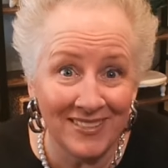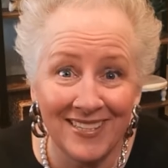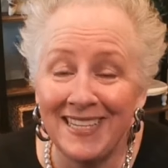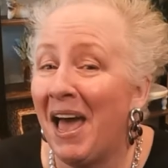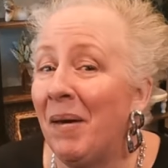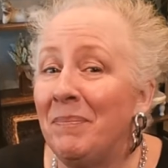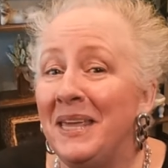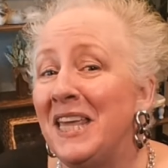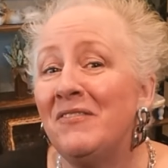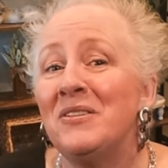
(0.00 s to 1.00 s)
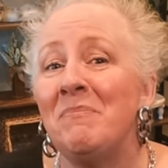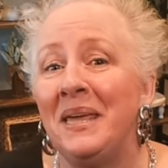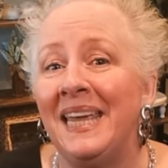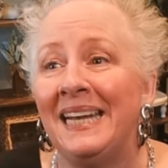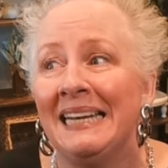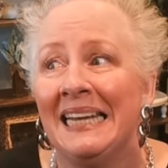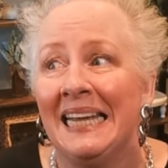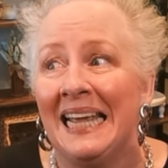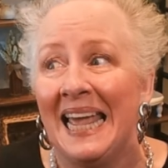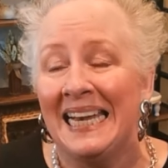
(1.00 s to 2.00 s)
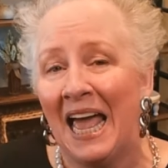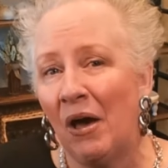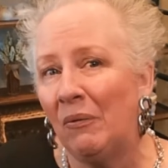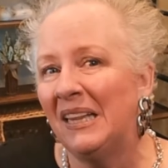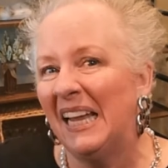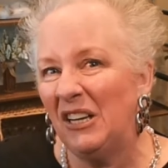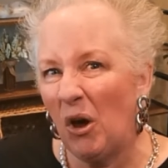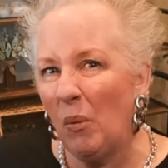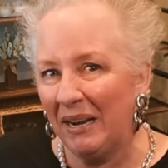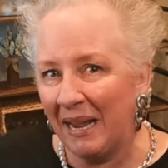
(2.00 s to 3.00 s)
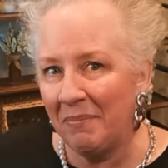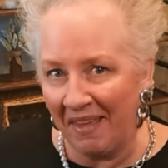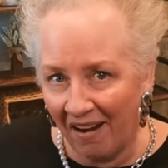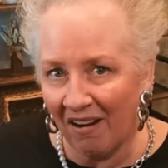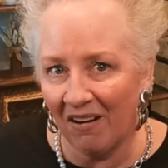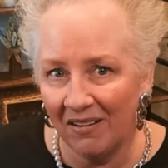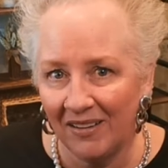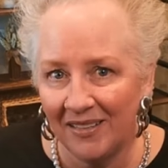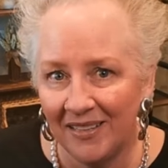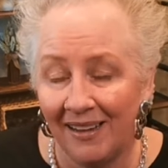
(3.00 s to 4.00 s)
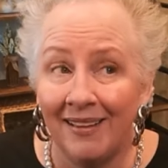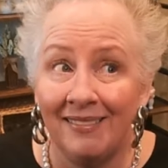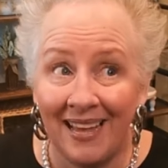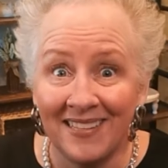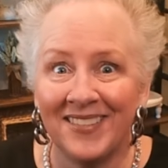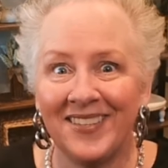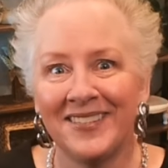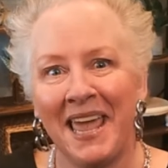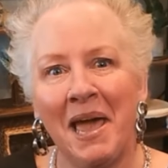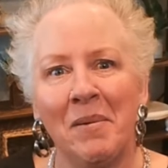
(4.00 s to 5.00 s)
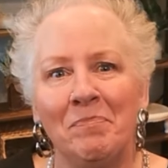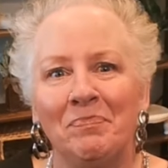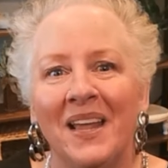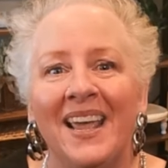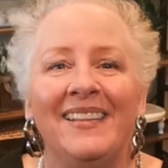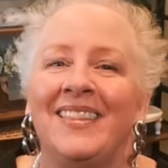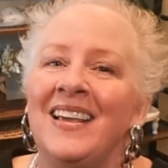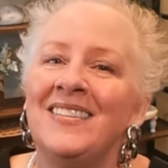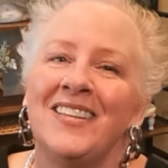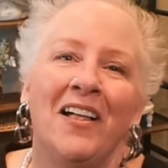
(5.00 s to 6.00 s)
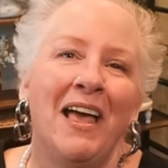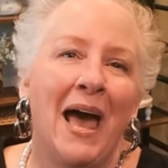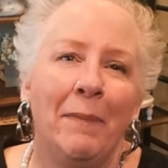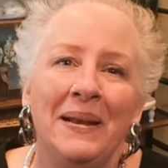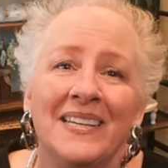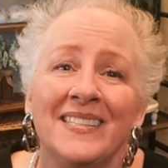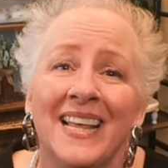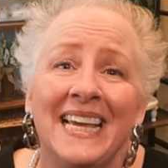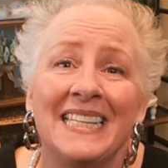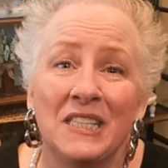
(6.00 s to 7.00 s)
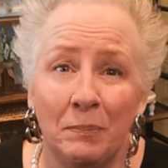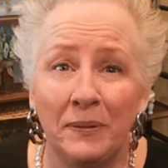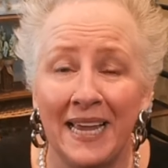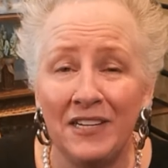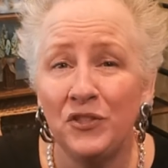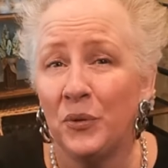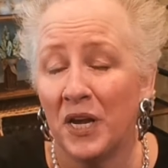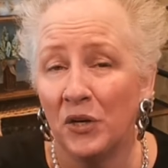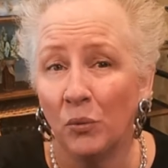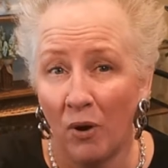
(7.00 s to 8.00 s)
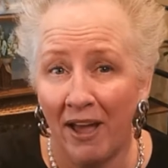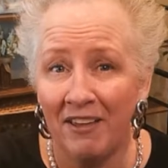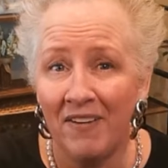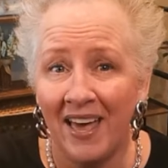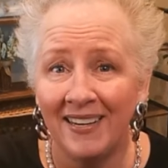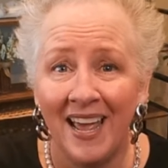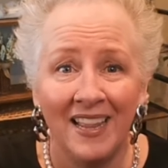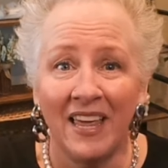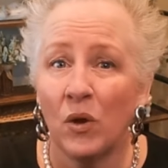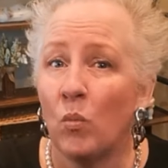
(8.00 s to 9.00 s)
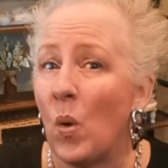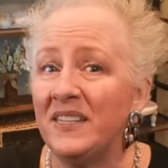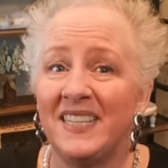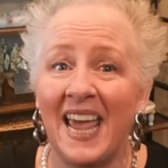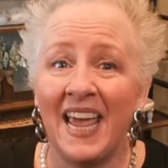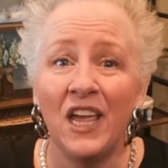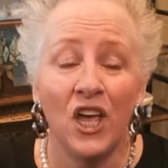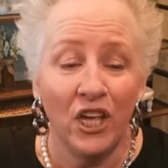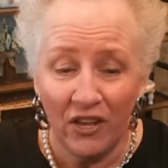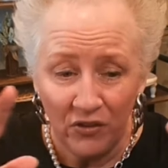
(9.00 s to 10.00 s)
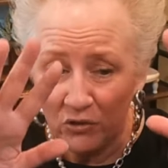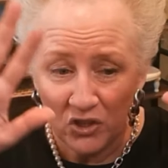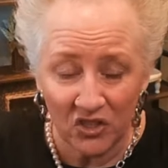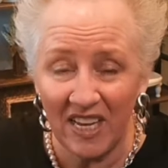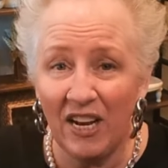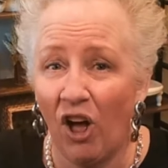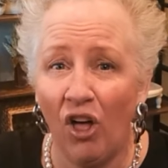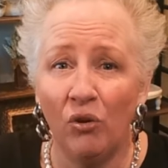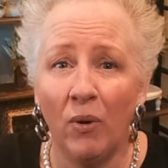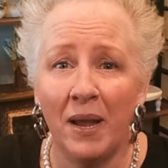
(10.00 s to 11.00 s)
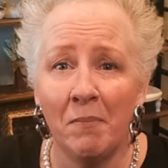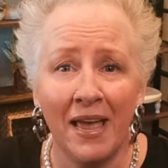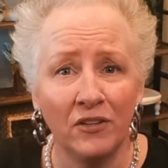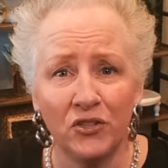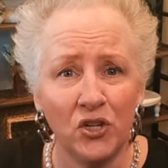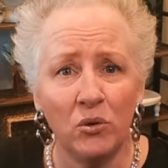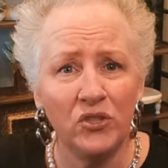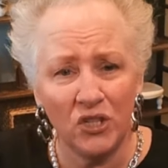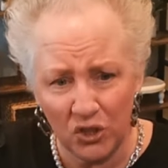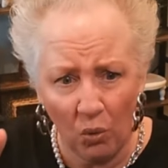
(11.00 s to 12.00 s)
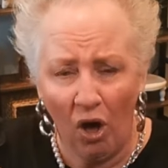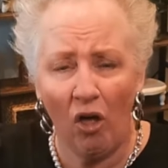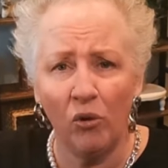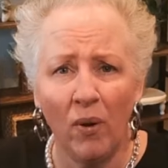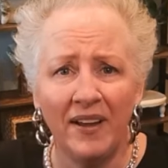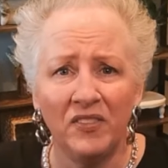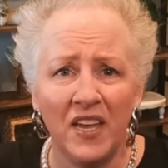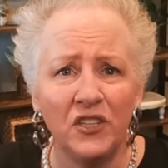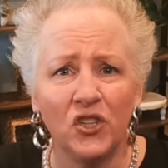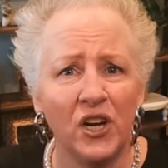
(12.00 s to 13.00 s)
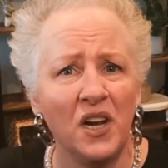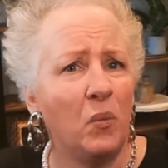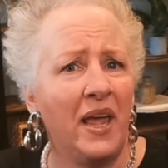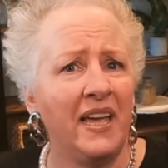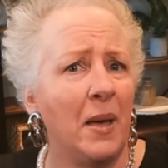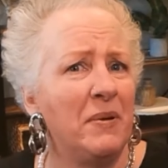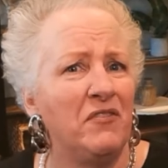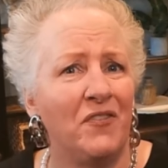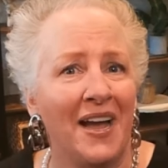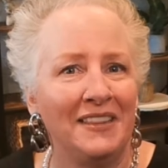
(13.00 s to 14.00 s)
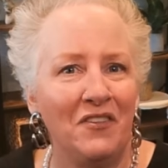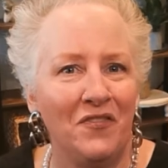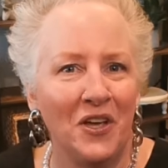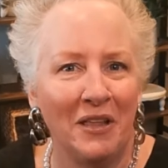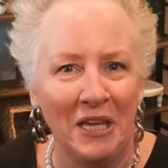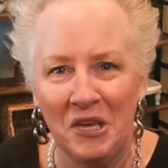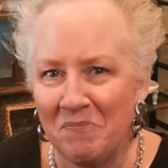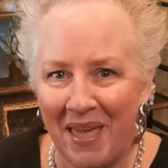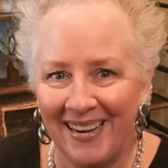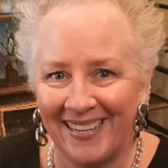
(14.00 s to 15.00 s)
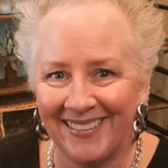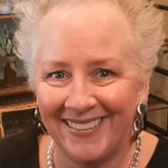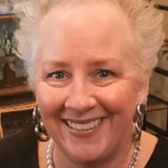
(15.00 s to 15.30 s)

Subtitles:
does happy even mean? And how will I know when I'm there? That's the scam. They sell happiness like it's a place you can arrive at. Like one day, if you just hit all the right milestones and do all the right things, you're going to wake up and finally feel like you made it.